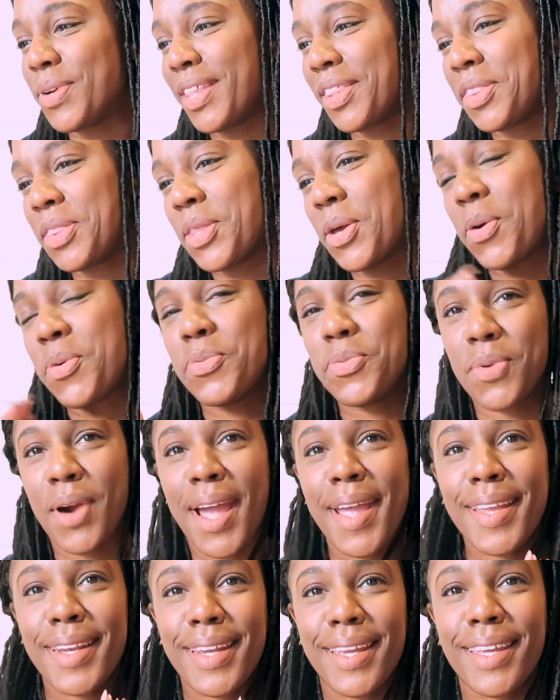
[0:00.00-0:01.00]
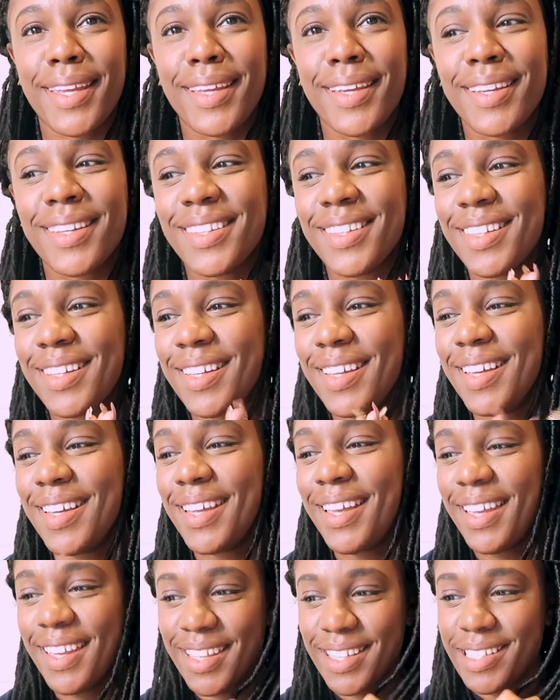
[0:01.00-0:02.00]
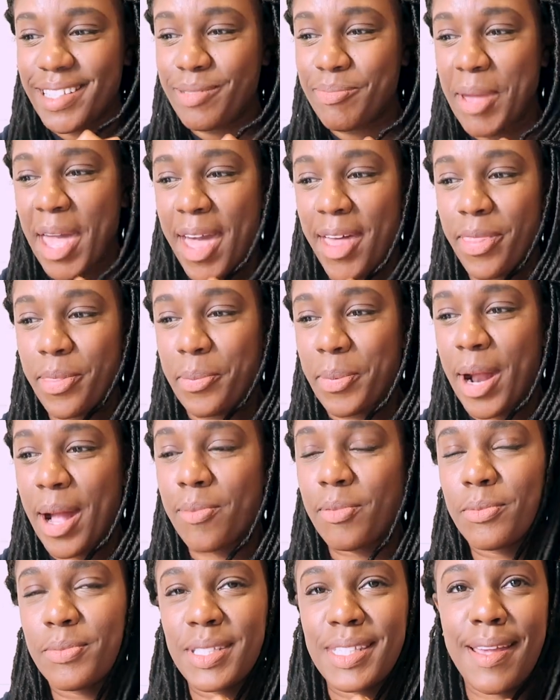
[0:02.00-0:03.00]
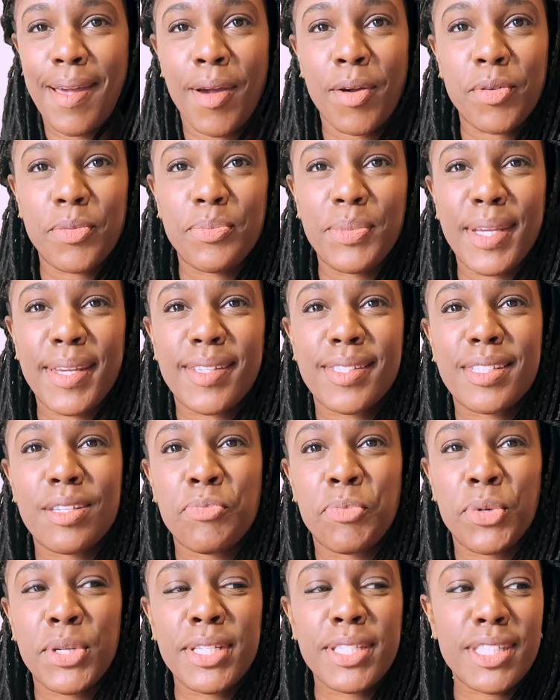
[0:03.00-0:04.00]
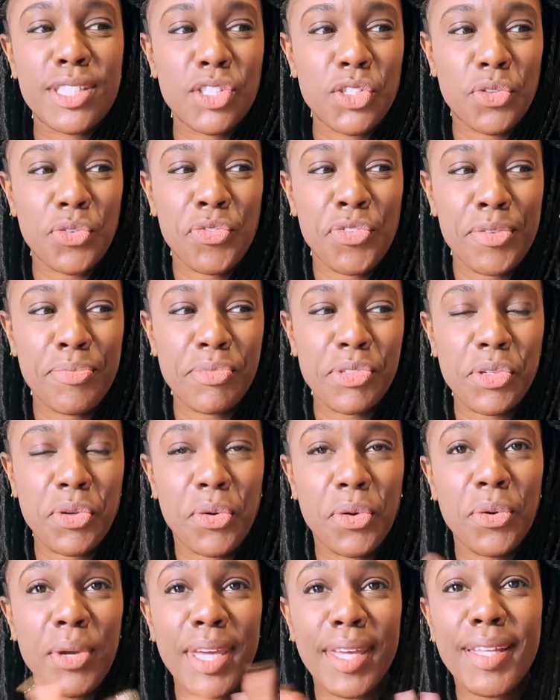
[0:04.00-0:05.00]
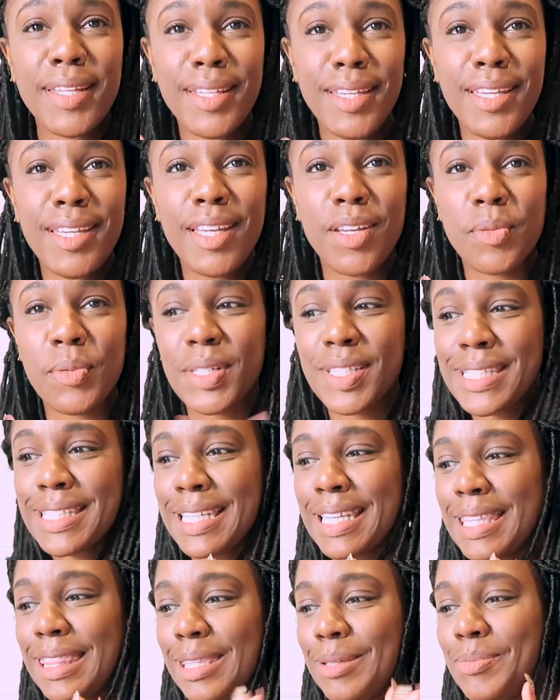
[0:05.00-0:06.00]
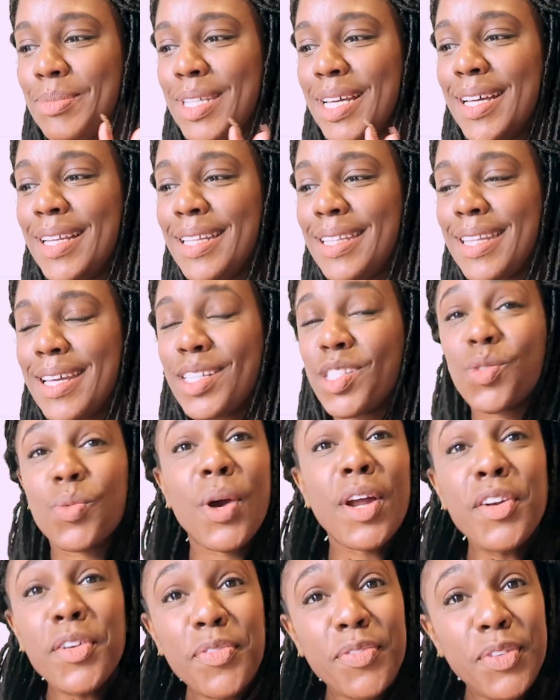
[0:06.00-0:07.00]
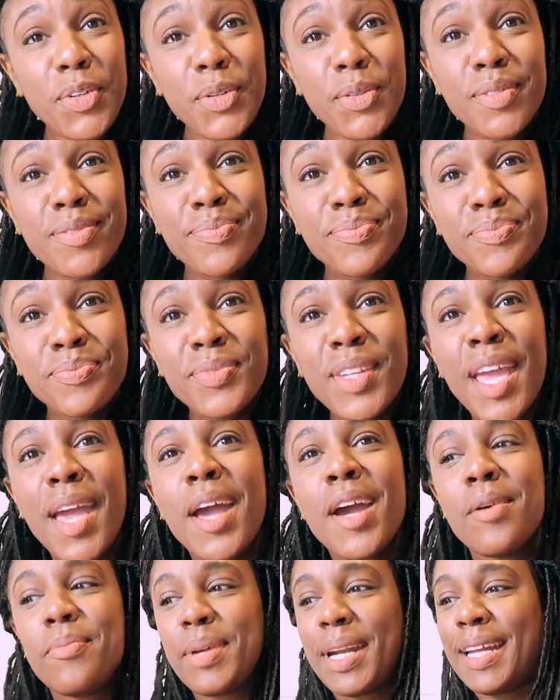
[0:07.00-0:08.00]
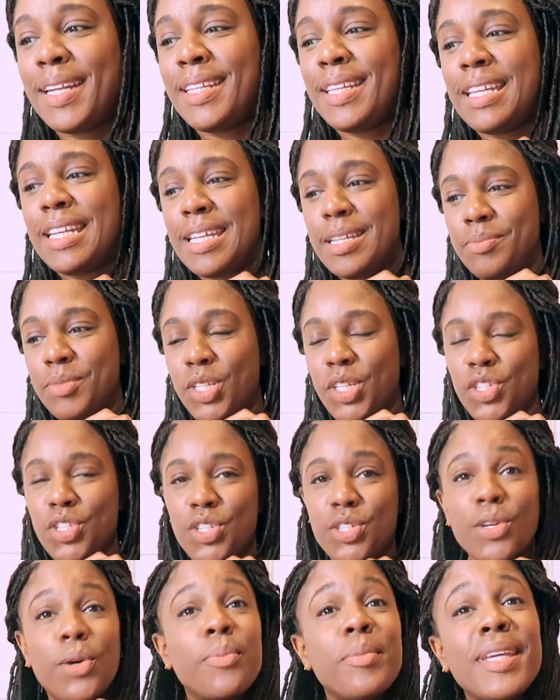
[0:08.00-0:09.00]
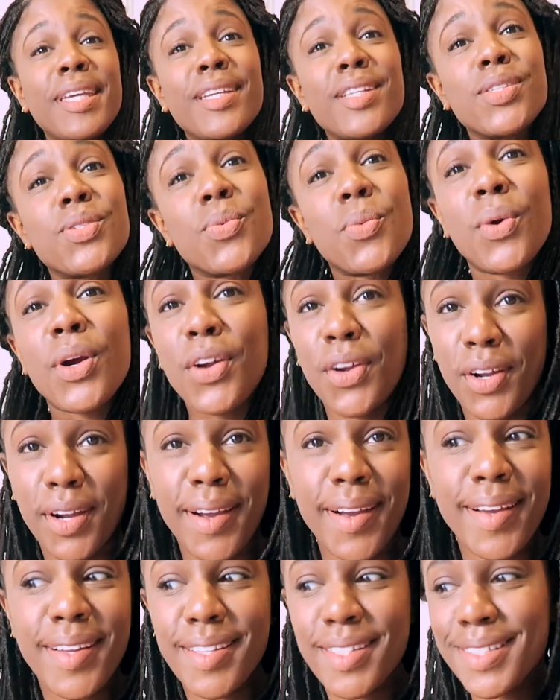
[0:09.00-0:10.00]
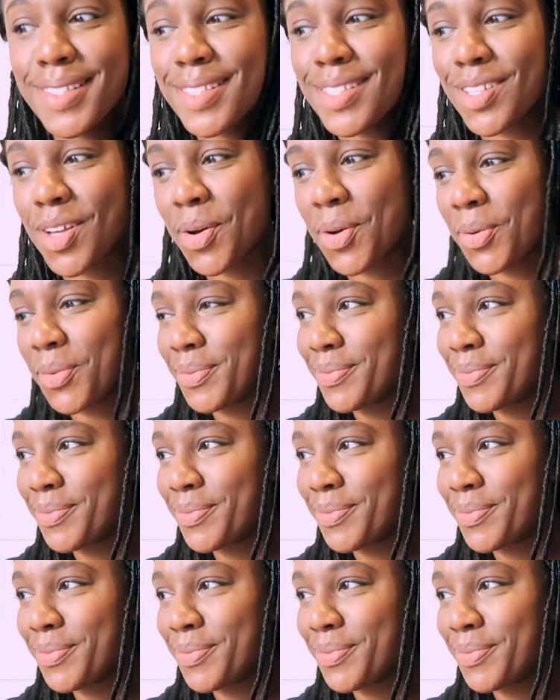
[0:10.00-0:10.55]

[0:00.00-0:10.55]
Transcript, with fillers: with writing his math problems out because he breezes through them so quickly and wants to get them done and that's wonderful. But I need him to show me his work. But so,